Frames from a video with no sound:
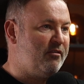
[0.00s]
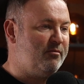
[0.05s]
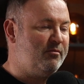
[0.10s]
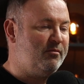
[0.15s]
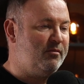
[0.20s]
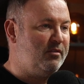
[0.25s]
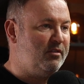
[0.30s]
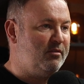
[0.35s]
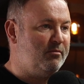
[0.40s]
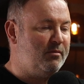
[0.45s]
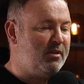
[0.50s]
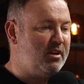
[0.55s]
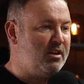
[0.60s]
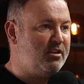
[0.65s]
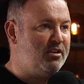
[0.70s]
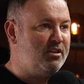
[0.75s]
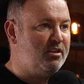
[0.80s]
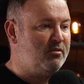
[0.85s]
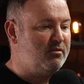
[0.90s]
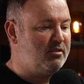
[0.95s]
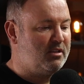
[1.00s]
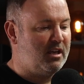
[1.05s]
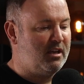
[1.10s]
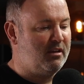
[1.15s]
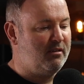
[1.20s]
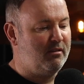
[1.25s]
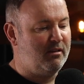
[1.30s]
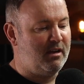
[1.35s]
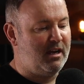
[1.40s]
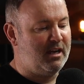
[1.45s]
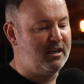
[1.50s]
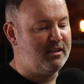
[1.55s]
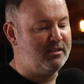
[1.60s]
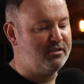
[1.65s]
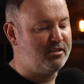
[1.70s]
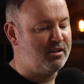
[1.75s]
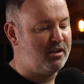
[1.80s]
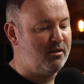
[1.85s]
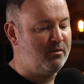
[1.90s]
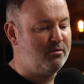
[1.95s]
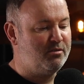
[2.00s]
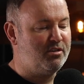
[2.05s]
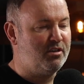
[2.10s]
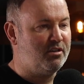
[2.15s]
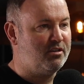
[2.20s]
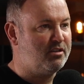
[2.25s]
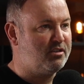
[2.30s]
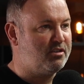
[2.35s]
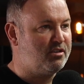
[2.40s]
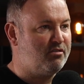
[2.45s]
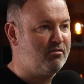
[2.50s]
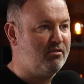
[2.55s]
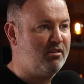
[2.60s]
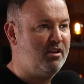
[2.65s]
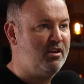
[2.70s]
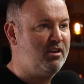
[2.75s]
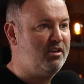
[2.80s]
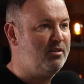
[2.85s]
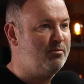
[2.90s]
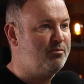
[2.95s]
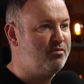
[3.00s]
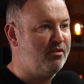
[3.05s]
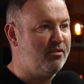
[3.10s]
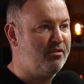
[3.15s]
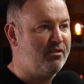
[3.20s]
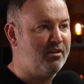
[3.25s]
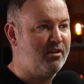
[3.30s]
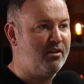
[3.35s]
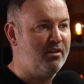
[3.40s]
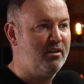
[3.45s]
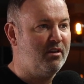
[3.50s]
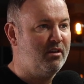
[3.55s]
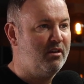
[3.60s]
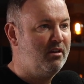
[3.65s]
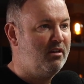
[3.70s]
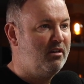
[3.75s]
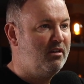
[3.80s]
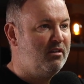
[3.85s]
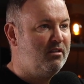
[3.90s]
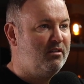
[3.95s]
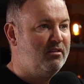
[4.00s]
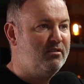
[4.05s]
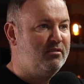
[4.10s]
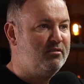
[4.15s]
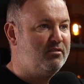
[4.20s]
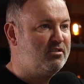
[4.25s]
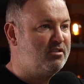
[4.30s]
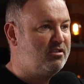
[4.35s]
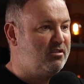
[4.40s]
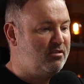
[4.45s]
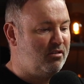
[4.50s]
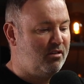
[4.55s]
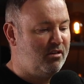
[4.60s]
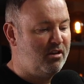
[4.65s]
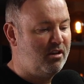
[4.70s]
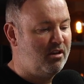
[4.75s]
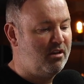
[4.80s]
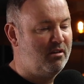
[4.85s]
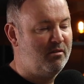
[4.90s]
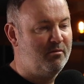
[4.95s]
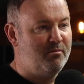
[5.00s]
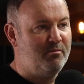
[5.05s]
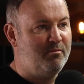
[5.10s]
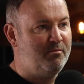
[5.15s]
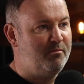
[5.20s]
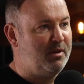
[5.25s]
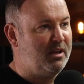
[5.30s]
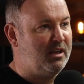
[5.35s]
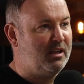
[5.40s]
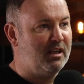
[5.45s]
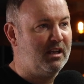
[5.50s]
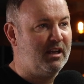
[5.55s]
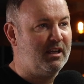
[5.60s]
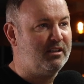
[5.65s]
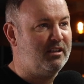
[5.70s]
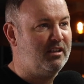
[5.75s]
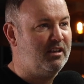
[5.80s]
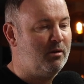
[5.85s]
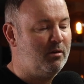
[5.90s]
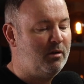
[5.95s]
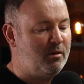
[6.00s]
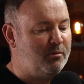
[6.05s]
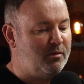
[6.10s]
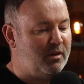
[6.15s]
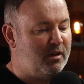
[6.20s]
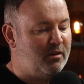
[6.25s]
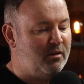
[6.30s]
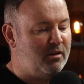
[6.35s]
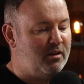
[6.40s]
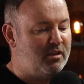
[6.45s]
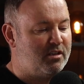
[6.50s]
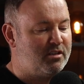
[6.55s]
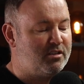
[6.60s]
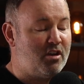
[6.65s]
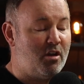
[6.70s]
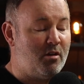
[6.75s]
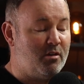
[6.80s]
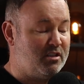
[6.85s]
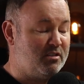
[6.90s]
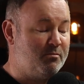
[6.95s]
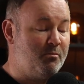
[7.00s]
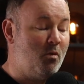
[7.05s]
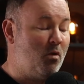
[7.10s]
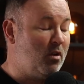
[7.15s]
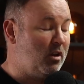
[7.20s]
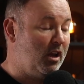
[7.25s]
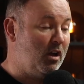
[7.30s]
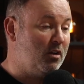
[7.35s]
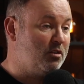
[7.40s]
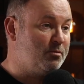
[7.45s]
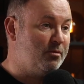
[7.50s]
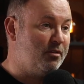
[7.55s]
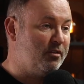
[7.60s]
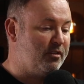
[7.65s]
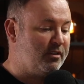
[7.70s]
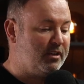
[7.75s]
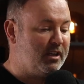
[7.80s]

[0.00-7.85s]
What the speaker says: from me and you, like Anto, John Escree, your brother, Stugger, big lad. there's loads more than